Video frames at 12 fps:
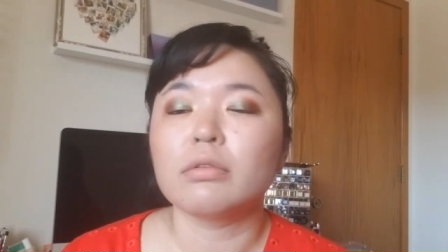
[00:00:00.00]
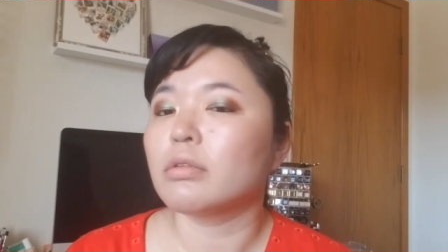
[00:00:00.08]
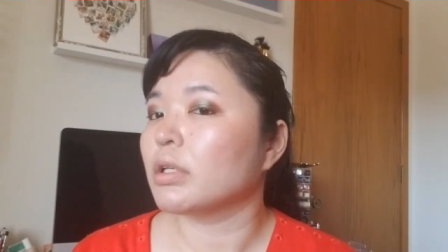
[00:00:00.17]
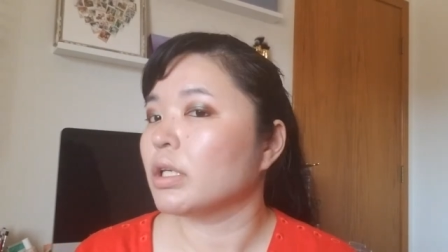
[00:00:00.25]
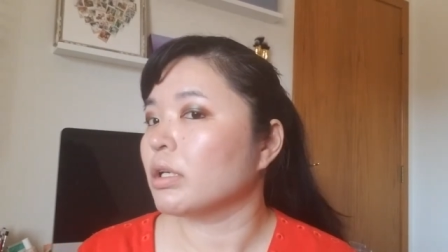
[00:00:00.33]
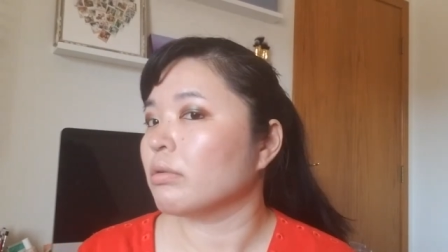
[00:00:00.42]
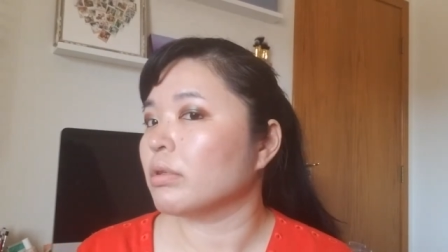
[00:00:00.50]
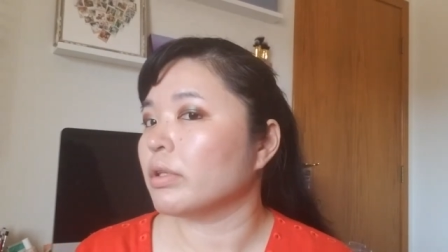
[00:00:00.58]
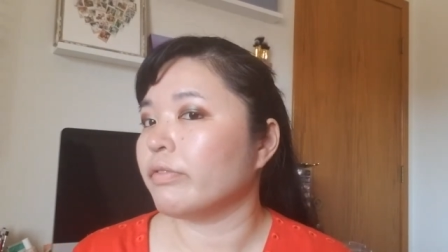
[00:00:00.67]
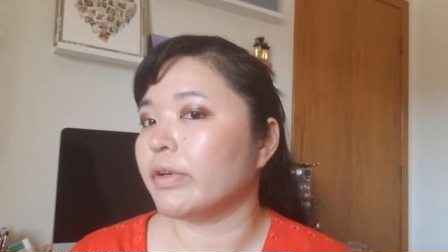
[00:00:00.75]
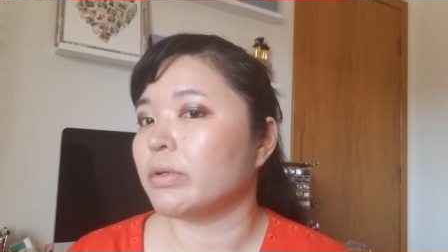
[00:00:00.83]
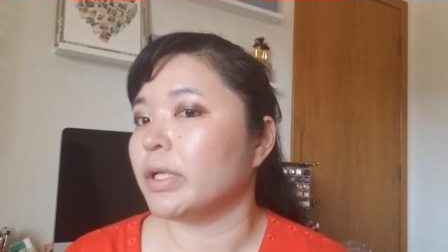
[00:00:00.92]
Yeah, with the
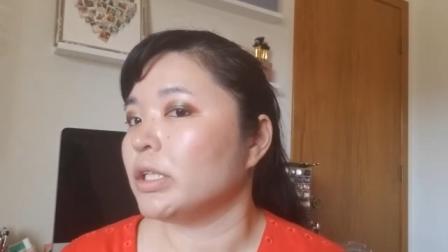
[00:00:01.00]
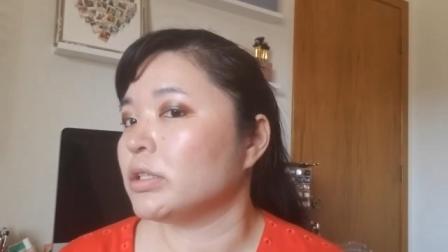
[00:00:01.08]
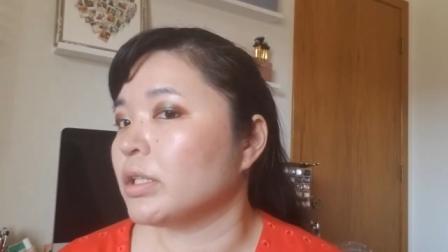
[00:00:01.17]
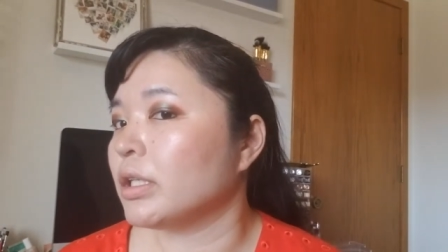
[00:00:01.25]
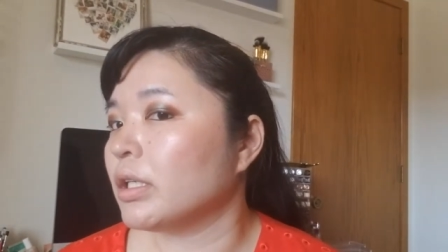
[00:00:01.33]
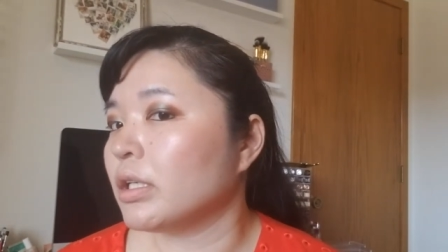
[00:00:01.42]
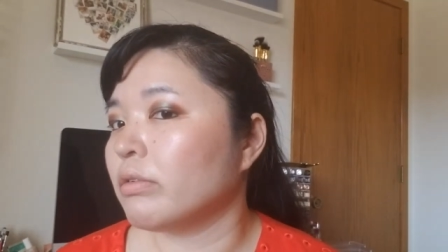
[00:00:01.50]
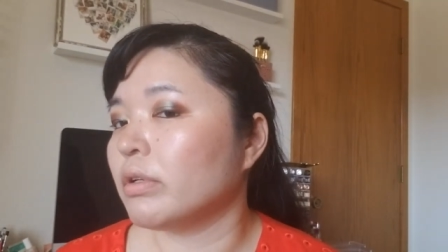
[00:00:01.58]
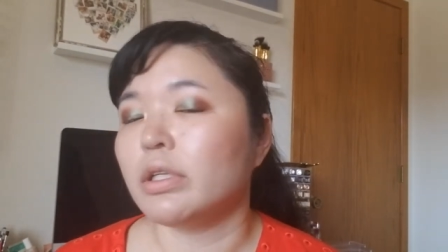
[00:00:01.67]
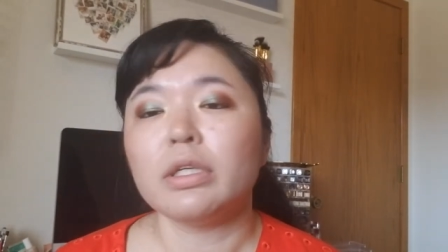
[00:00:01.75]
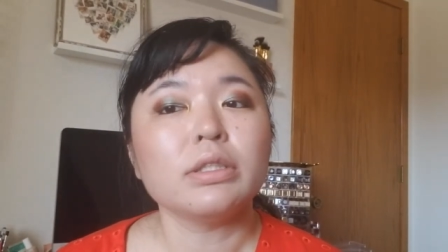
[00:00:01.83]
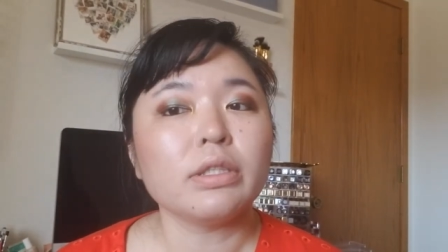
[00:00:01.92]
foundation. I think it
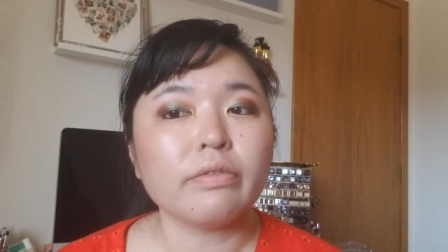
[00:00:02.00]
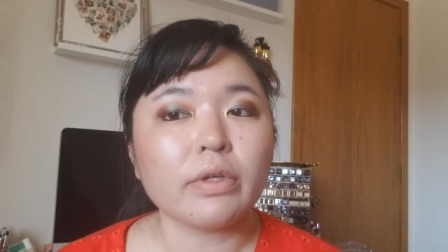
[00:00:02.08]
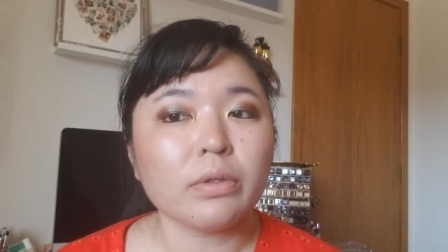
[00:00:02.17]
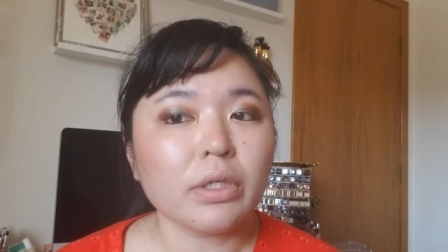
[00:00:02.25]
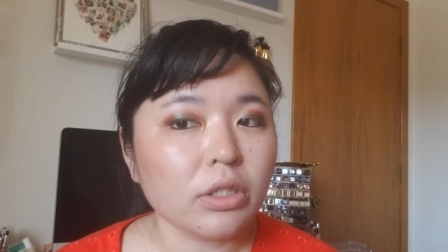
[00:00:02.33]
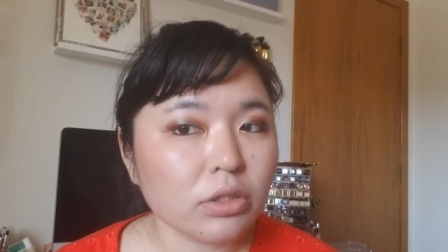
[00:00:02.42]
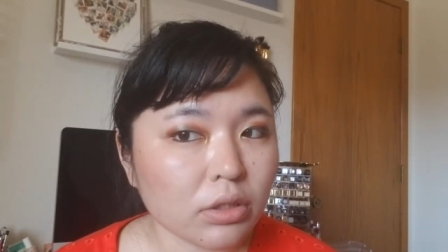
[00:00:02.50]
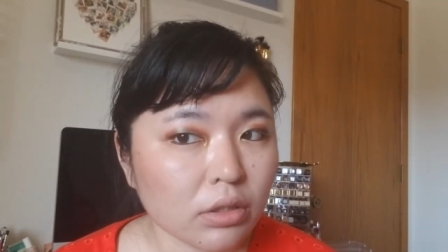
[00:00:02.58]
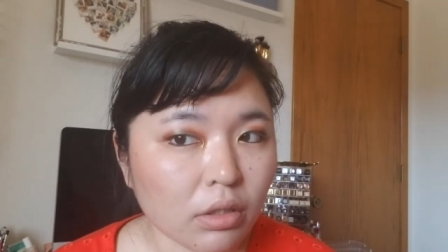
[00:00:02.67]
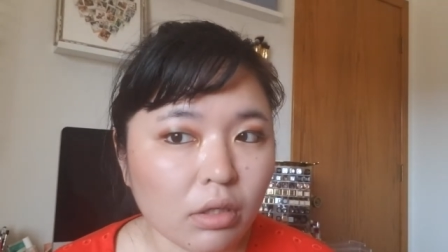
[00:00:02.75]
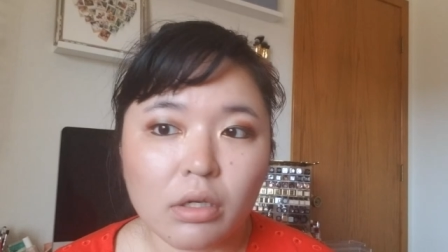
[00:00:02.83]
really is the foundation.